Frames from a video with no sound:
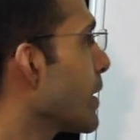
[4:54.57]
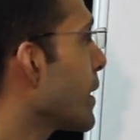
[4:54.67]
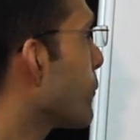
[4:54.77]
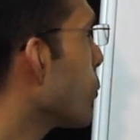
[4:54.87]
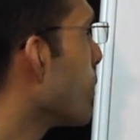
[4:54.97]

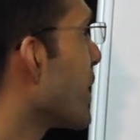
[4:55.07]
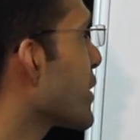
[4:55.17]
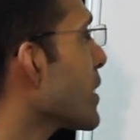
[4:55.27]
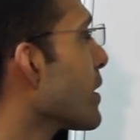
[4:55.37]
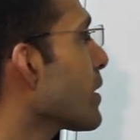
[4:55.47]
if you
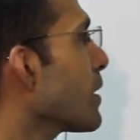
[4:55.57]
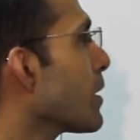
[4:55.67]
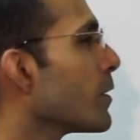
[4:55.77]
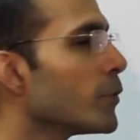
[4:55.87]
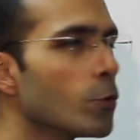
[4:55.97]
measure,
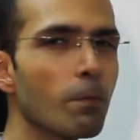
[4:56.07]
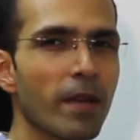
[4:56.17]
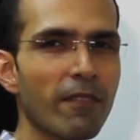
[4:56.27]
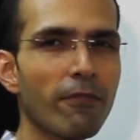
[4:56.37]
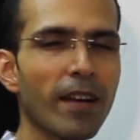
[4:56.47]
you
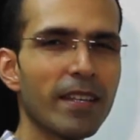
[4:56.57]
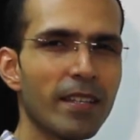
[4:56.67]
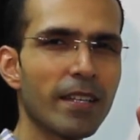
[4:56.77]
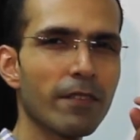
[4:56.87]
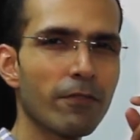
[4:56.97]
may find
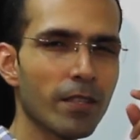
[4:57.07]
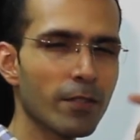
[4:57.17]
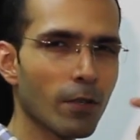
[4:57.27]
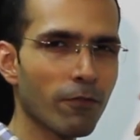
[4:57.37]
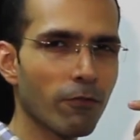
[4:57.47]
a
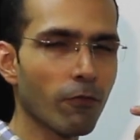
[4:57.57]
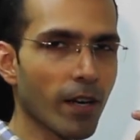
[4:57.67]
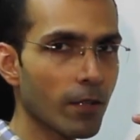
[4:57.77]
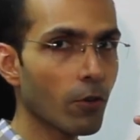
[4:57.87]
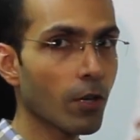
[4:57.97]
difference of
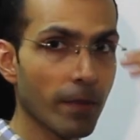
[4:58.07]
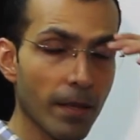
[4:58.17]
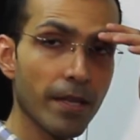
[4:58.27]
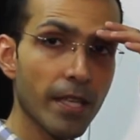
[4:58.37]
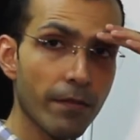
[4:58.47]
1 or
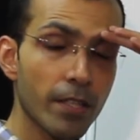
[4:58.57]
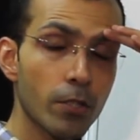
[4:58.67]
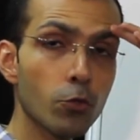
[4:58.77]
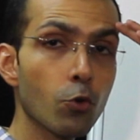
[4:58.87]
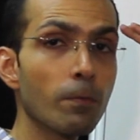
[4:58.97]
maybe even
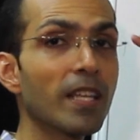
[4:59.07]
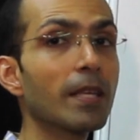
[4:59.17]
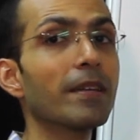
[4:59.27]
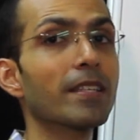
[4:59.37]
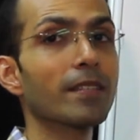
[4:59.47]
2
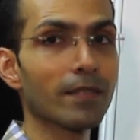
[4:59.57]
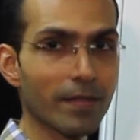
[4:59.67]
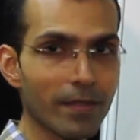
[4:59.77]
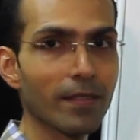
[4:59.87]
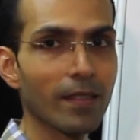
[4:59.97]

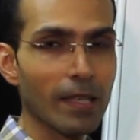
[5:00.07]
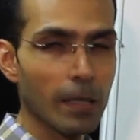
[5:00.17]
millimeters